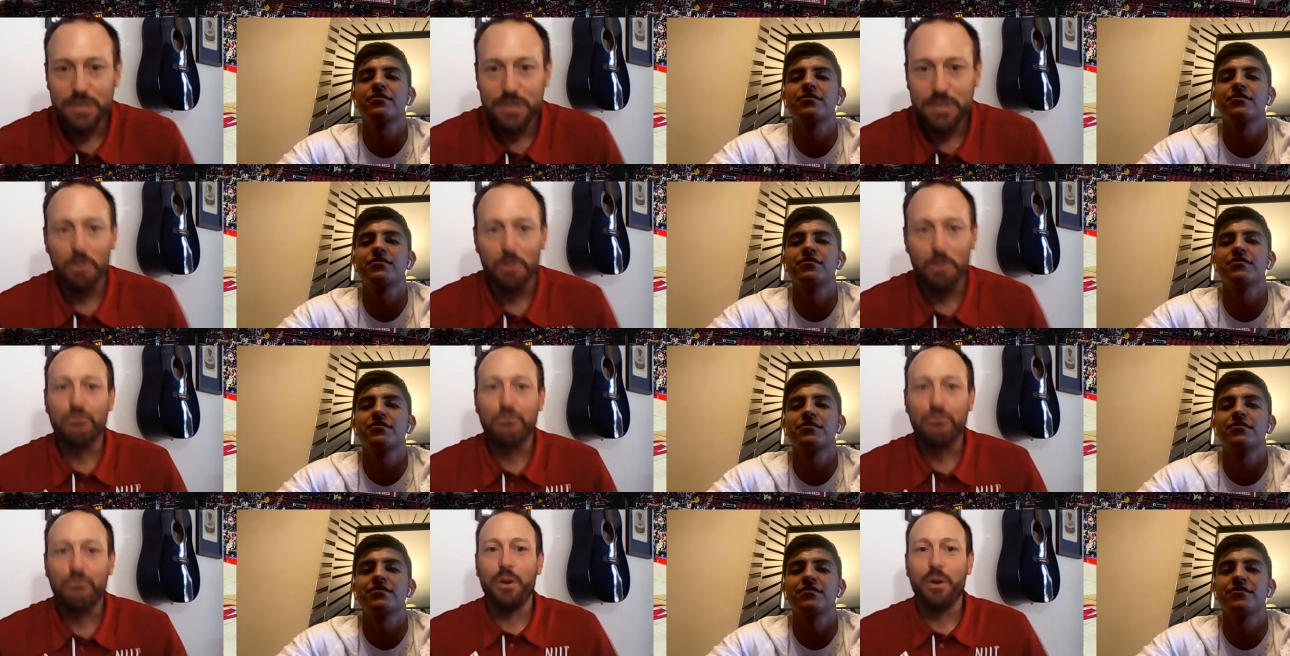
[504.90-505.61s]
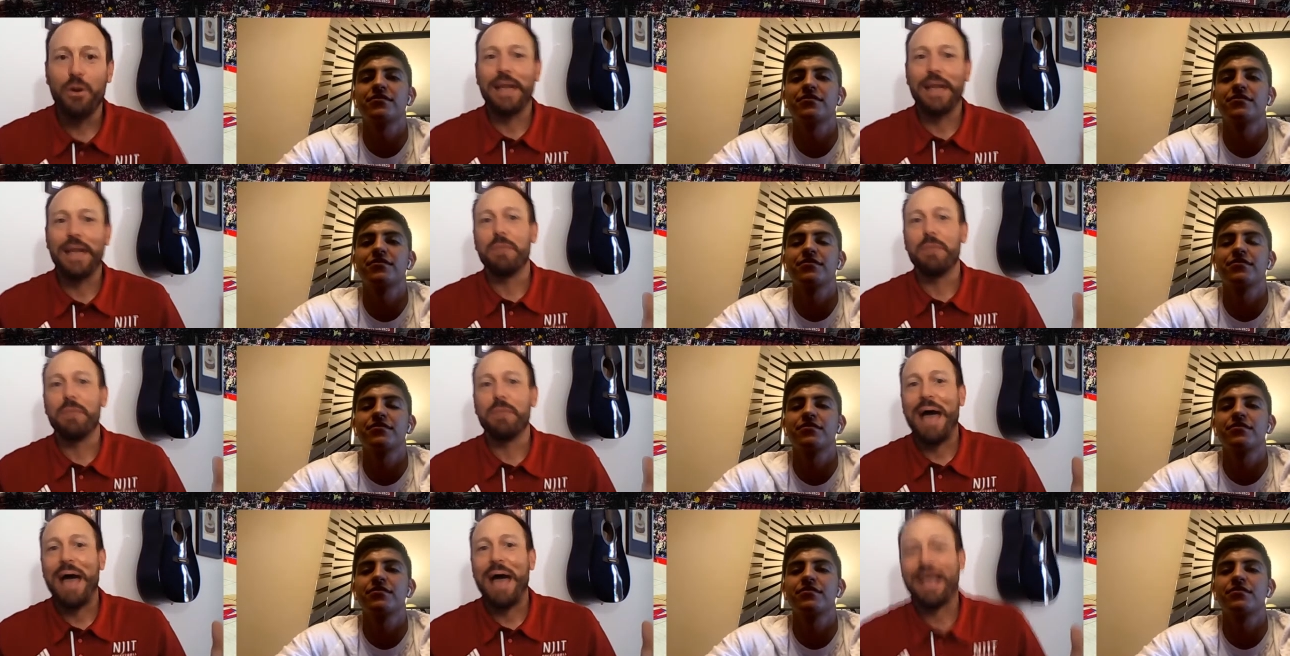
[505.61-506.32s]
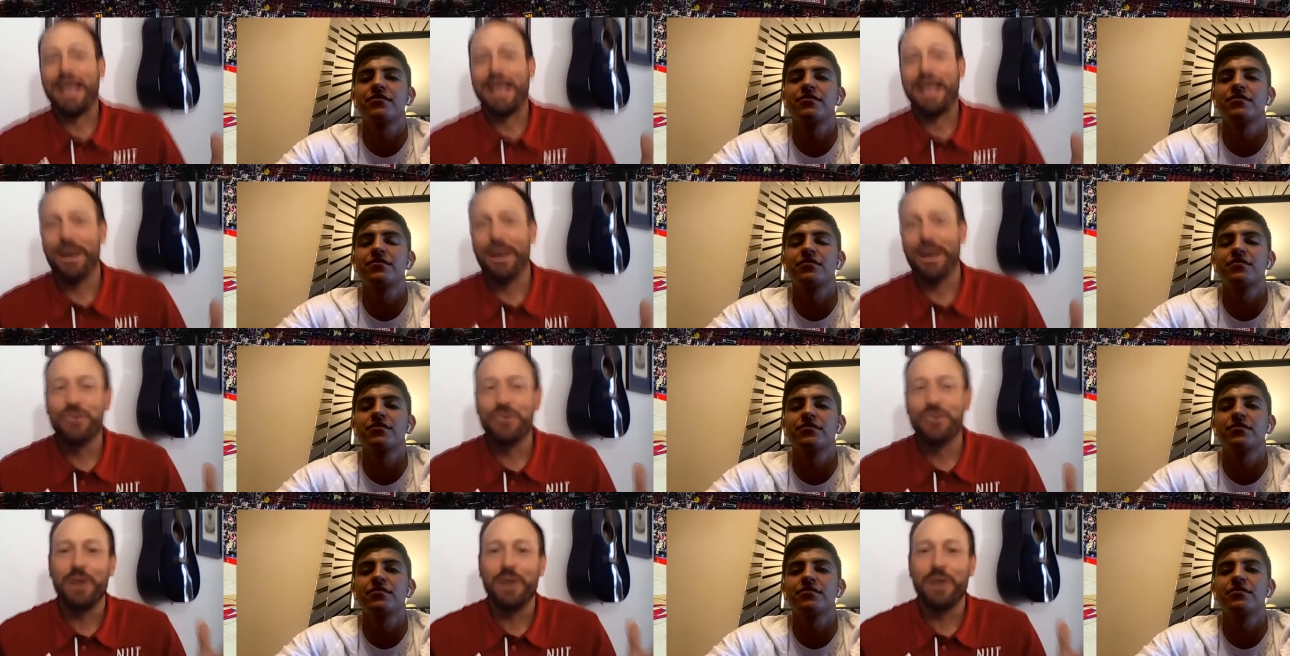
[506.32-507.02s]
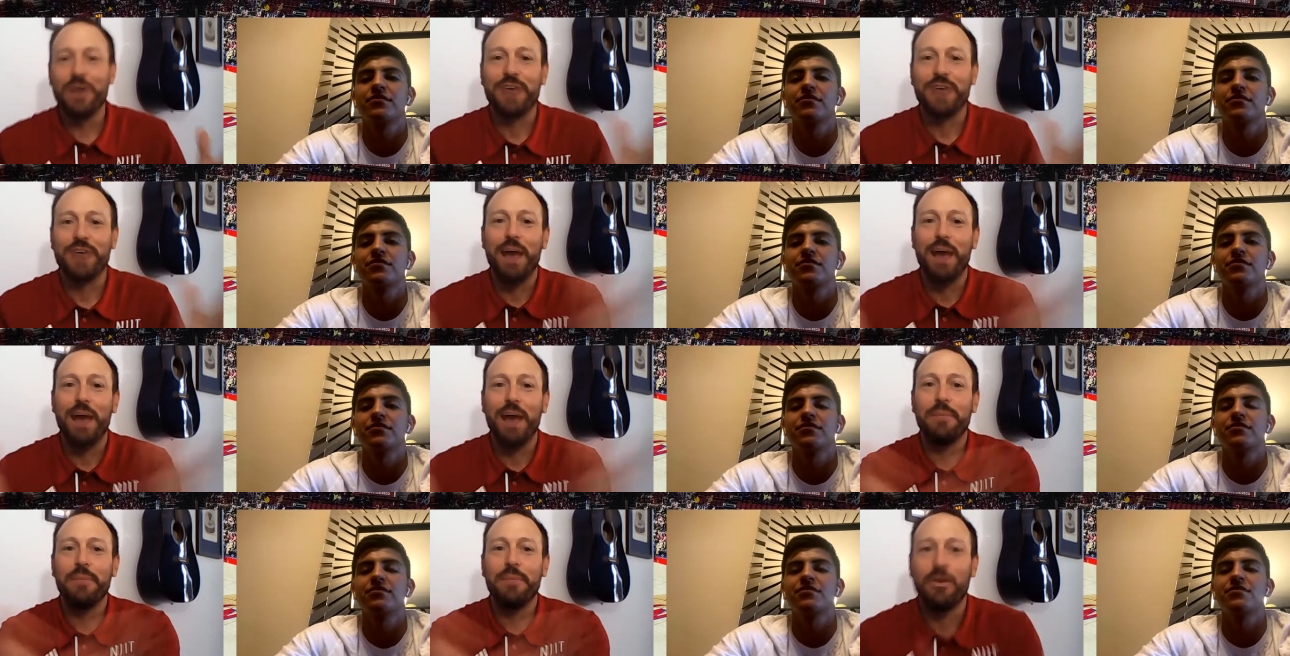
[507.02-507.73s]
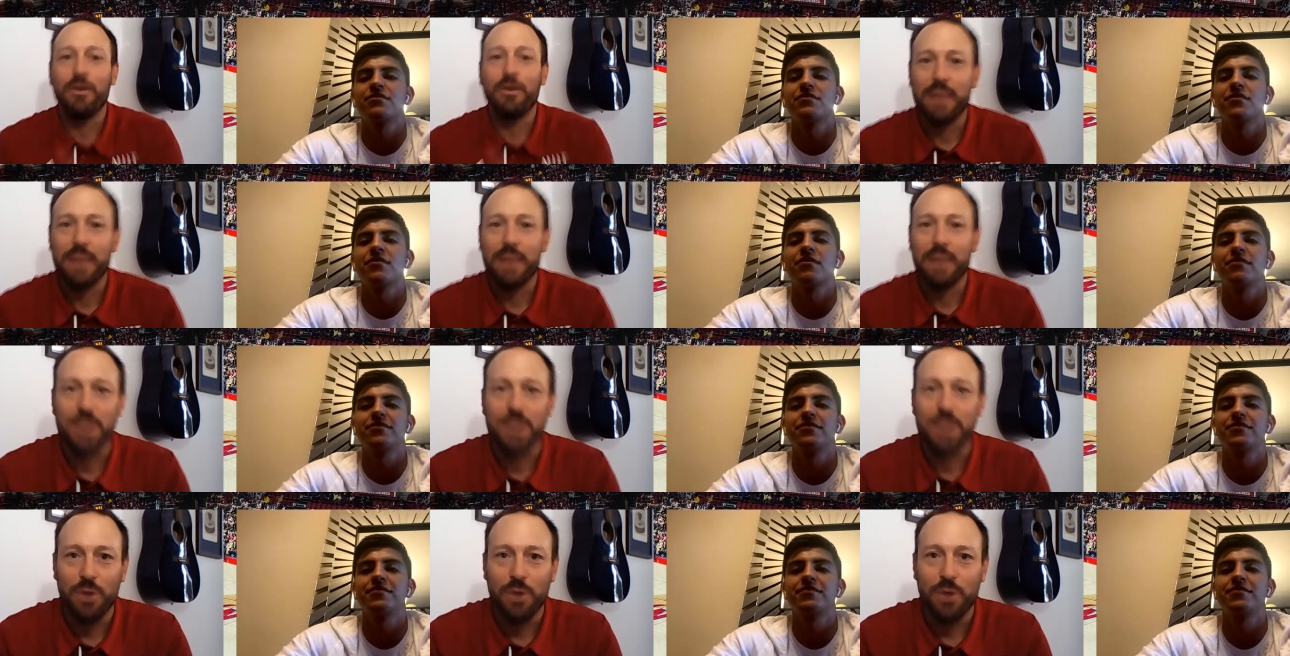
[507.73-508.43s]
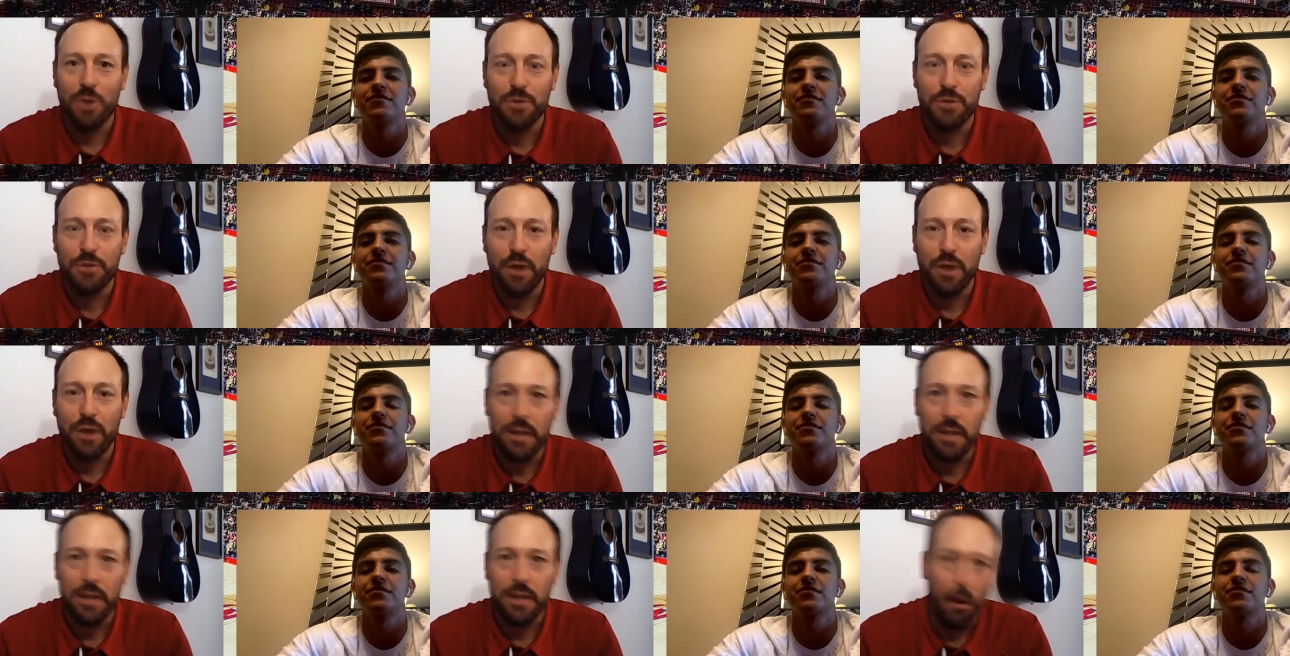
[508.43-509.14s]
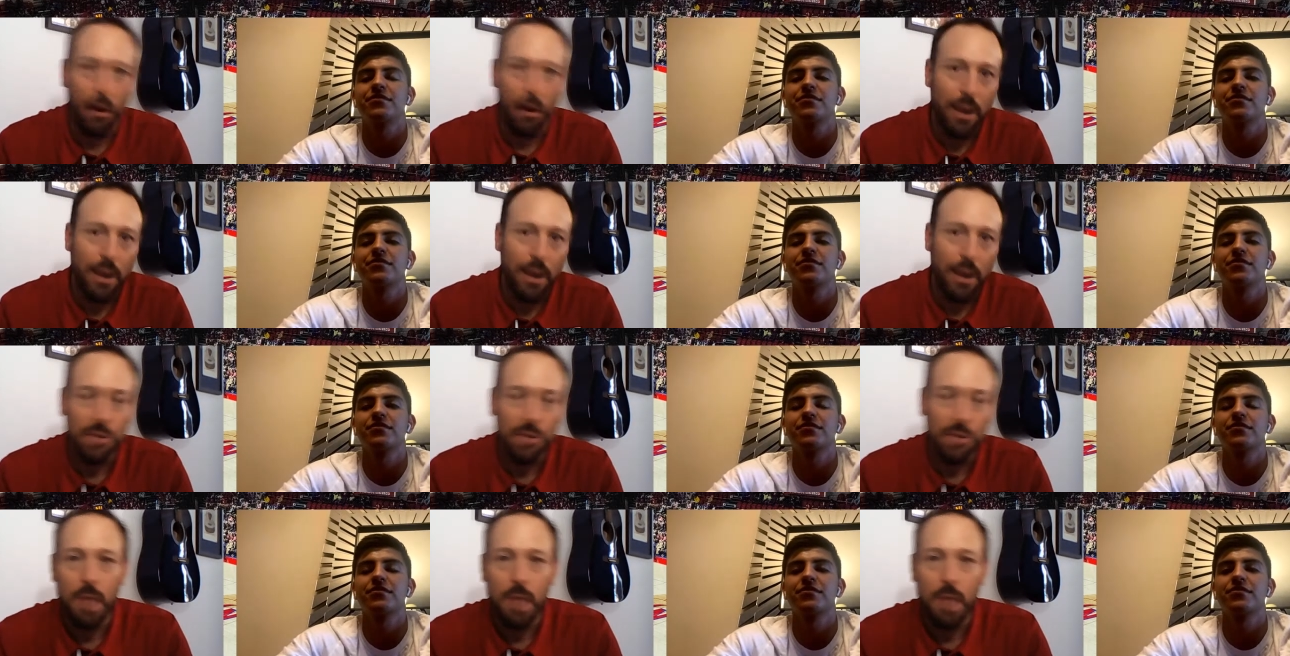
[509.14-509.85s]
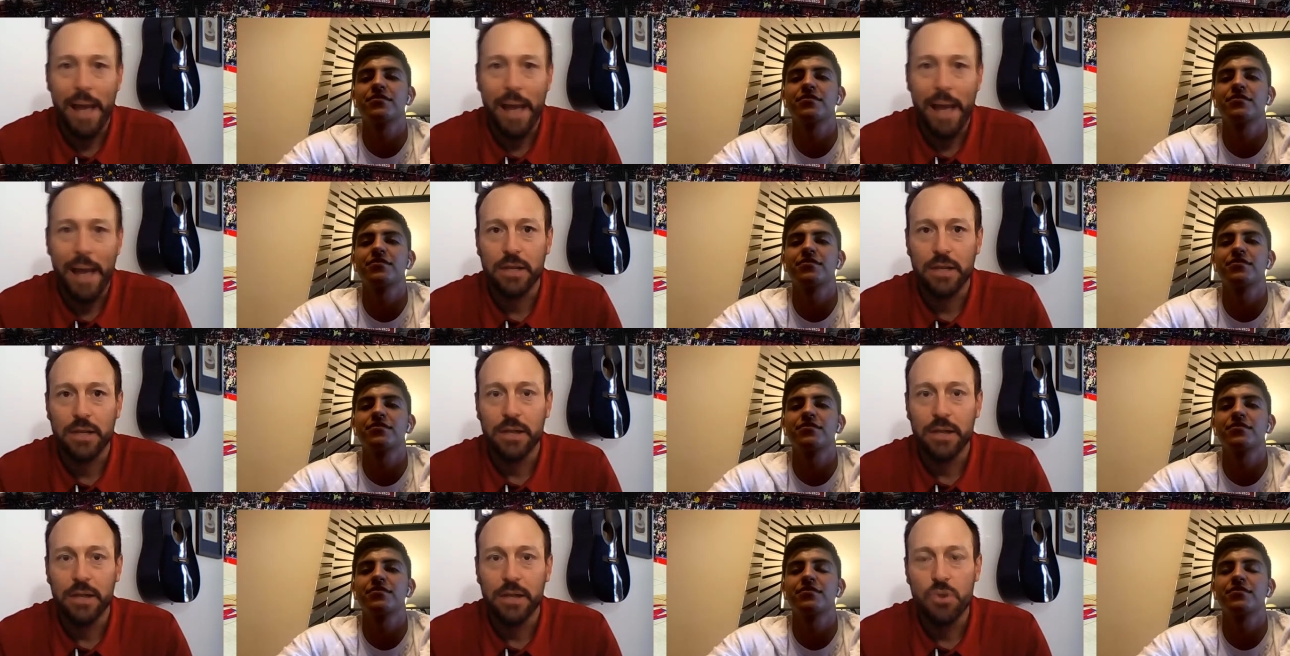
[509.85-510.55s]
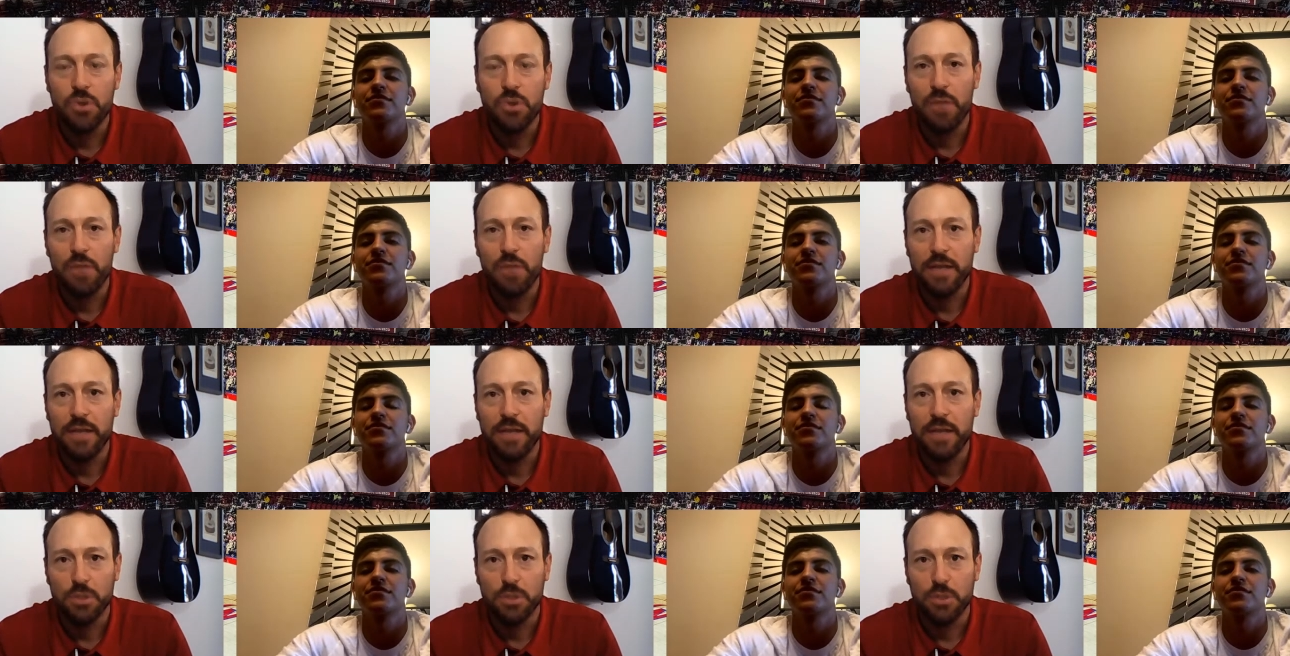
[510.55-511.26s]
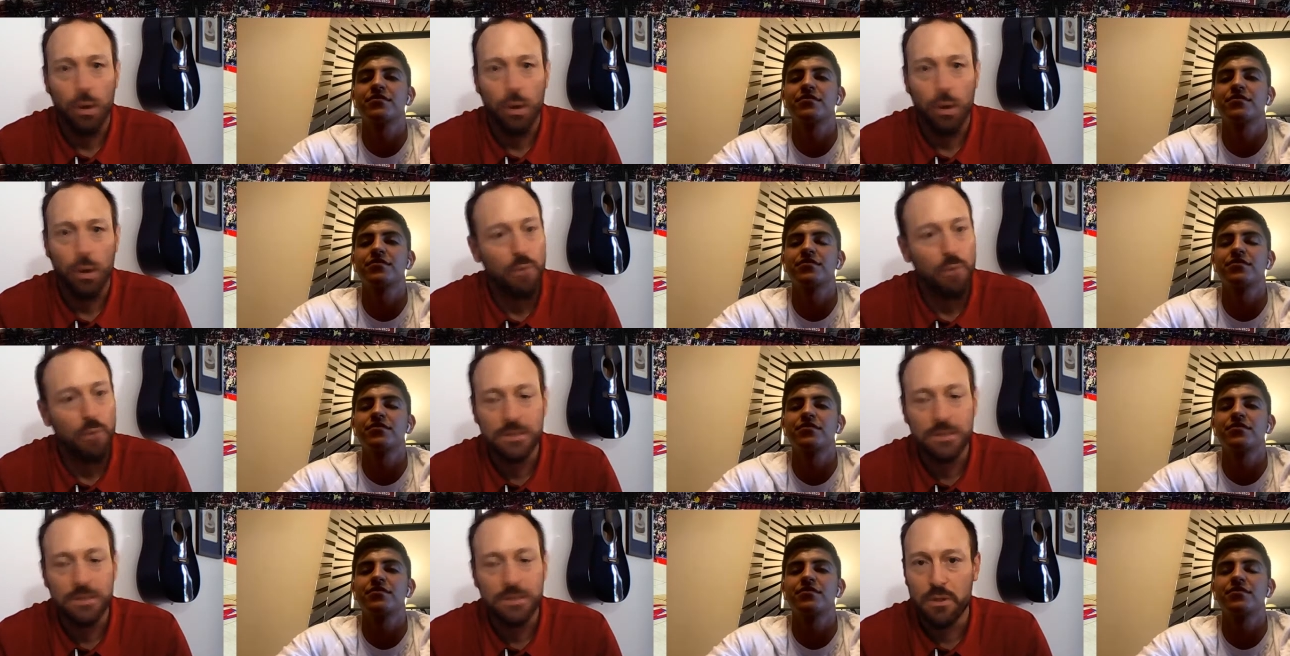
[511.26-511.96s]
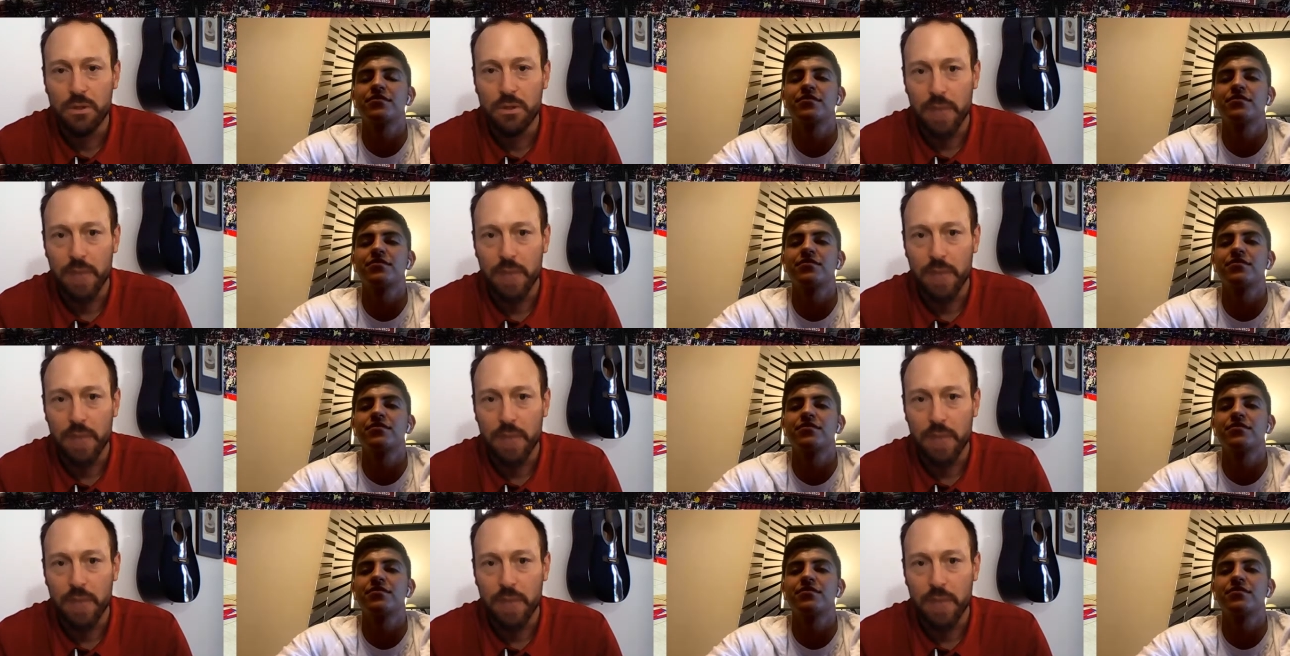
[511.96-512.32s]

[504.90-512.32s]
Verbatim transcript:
Speaker 1: So I'm looking forward to getting you back. Uh, enjoy your time, you know, in Mexico until you finally are able to come back and, and join things in York. hopefully sooner than